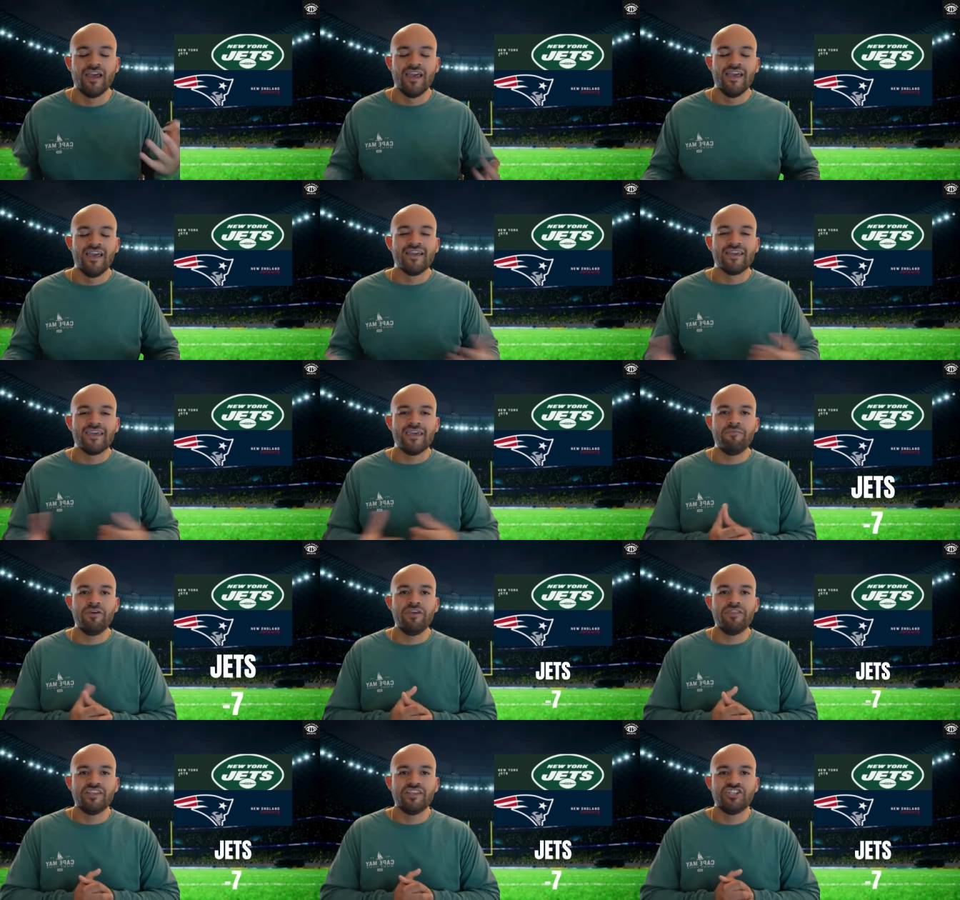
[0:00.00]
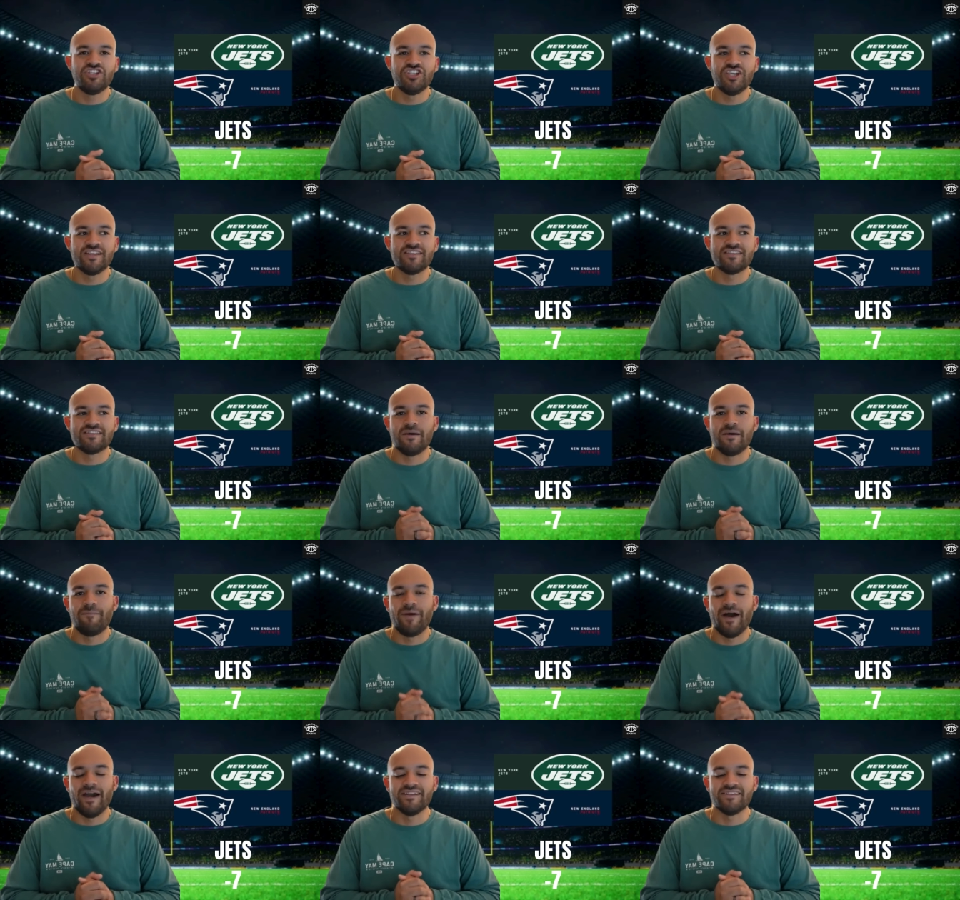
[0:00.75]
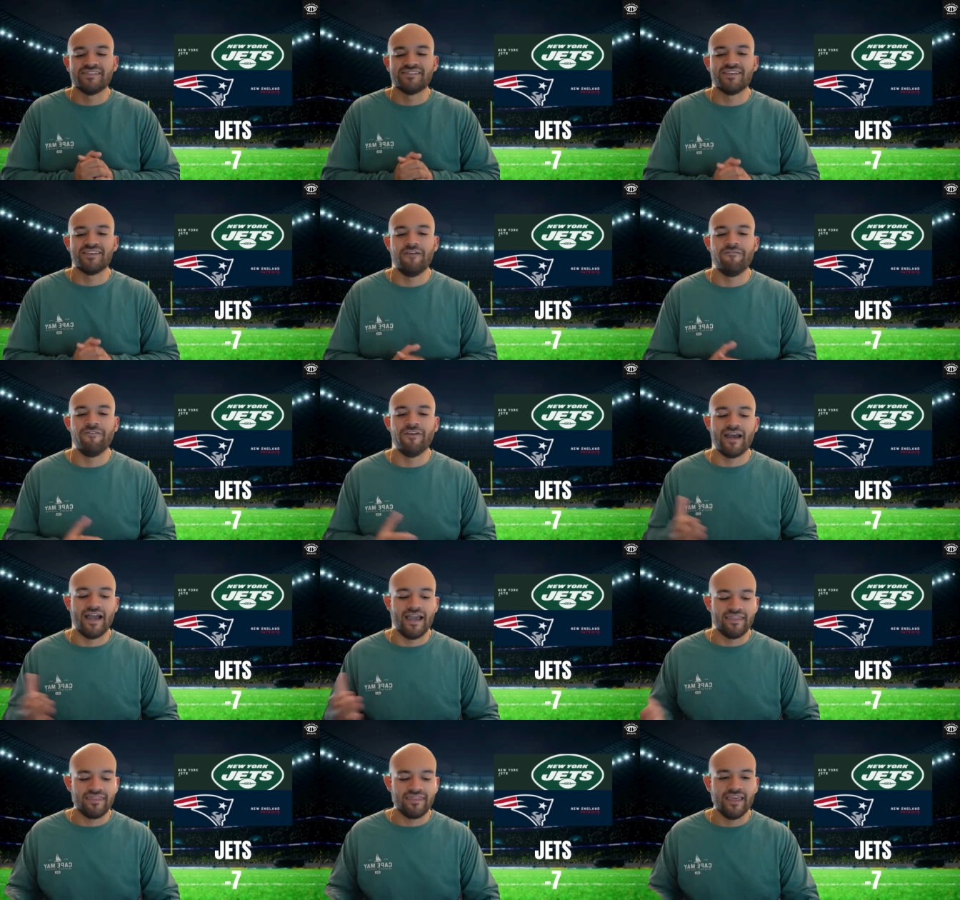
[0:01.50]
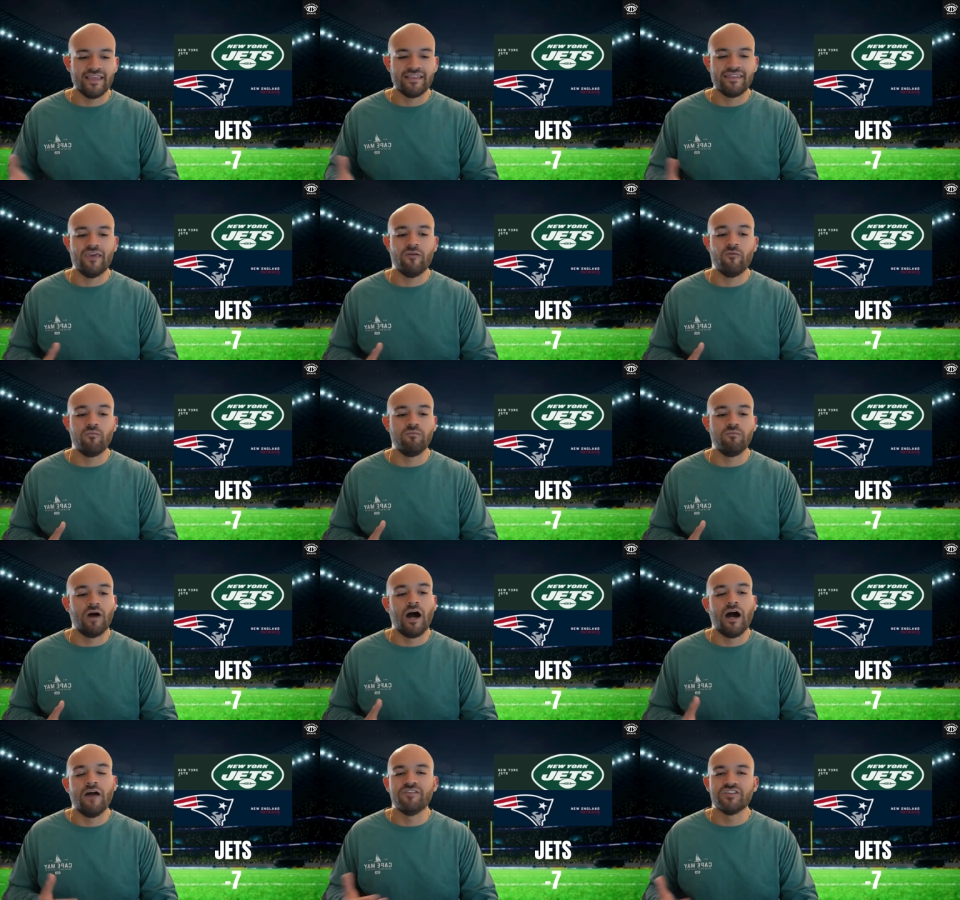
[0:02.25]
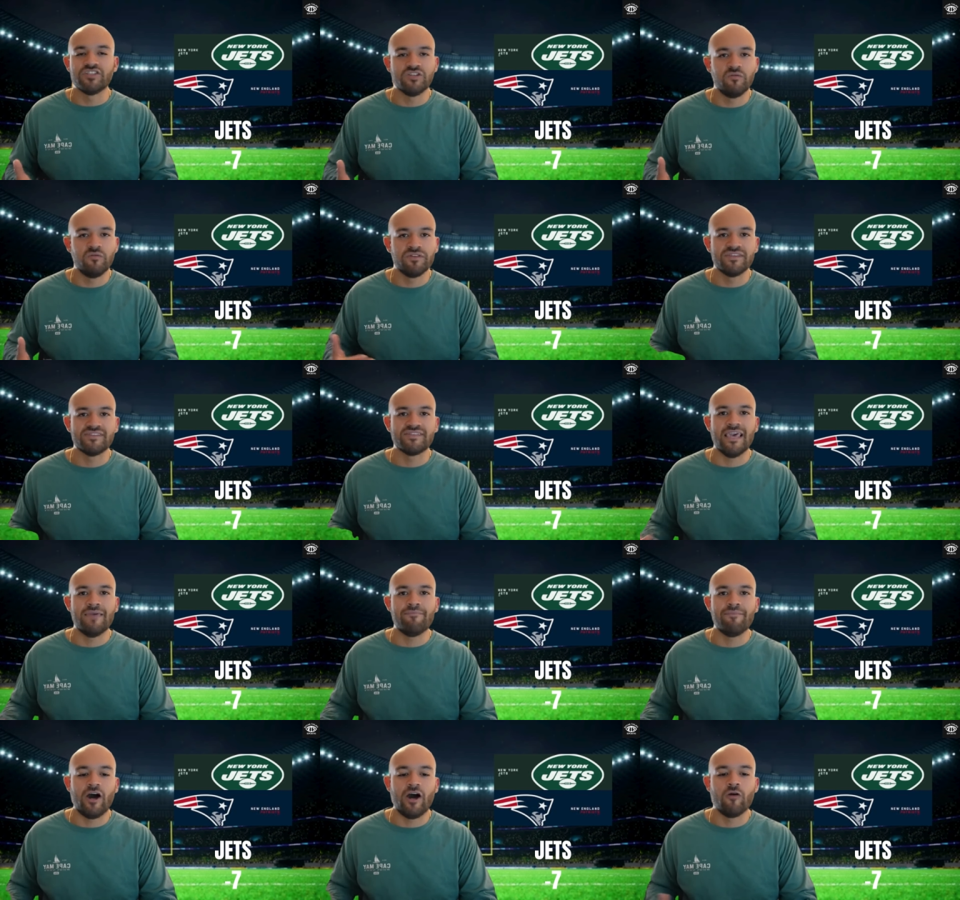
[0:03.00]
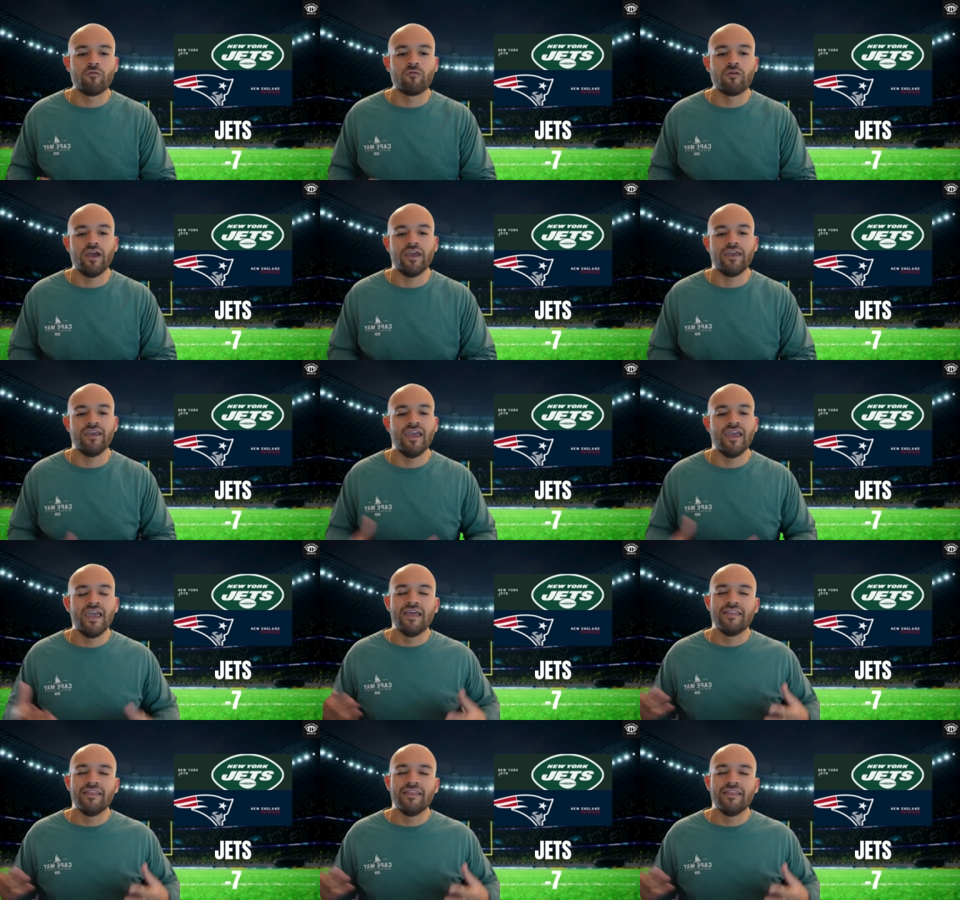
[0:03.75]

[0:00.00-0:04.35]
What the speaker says: Give me the Jets -7. I think they obviously win this game outright.